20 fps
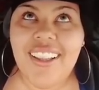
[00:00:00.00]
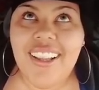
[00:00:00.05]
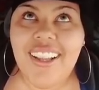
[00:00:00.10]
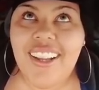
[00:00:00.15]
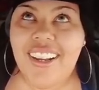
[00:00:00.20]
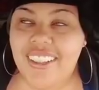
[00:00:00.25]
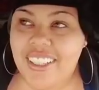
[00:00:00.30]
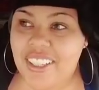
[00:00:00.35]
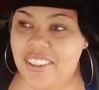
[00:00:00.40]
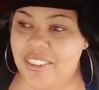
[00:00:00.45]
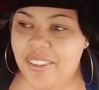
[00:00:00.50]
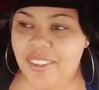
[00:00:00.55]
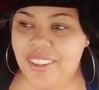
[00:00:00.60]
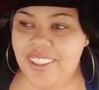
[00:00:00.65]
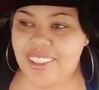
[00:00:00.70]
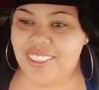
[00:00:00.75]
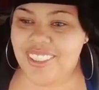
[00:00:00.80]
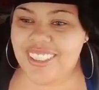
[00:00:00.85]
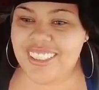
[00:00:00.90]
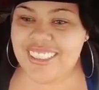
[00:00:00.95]
don't even
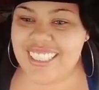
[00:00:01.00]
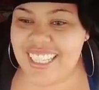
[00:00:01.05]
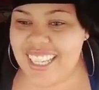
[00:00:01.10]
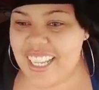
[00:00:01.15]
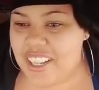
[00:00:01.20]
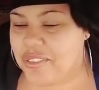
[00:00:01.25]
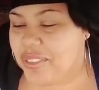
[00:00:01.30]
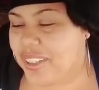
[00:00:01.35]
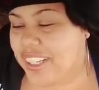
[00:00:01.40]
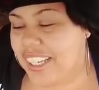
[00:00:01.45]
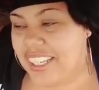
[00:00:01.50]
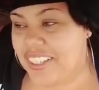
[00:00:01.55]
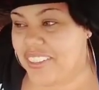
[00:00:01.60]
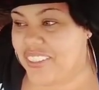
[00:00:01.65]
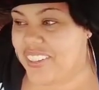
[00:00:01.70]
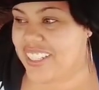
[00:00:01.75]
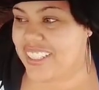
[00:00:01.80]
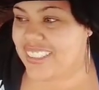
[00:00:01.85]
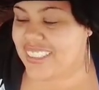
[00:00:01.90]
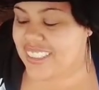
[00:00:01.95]
really want to say it, but
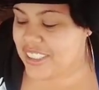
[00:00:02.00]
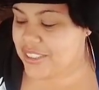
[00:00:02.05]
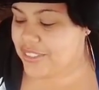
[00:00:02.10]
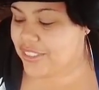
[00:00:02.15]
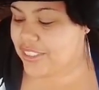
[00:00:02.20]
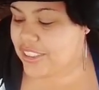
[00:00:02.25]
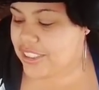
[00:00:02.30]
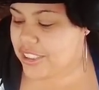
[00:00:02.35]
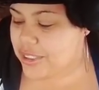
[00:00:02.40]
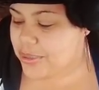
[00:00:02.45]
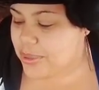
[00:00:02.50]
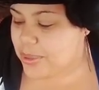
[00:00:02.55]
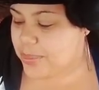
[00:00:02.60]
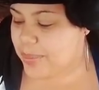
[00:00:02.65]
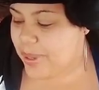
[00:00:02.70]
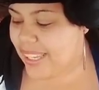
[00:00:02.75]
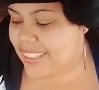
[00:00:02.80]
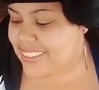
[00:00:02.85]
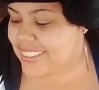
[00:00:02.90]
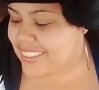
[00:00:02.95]
anyway, she was
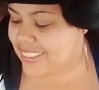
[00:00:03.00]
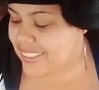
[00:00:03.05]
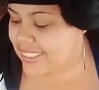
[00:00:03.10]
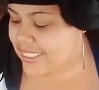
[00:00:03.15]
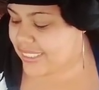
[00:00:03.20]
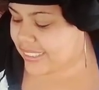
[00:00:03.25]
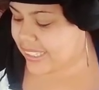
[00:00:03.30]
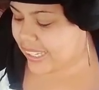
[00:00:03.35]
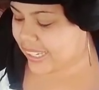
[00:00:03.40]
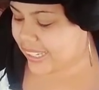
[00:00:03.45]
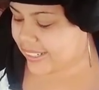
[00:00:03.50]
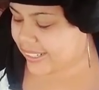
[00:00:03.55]
basically saying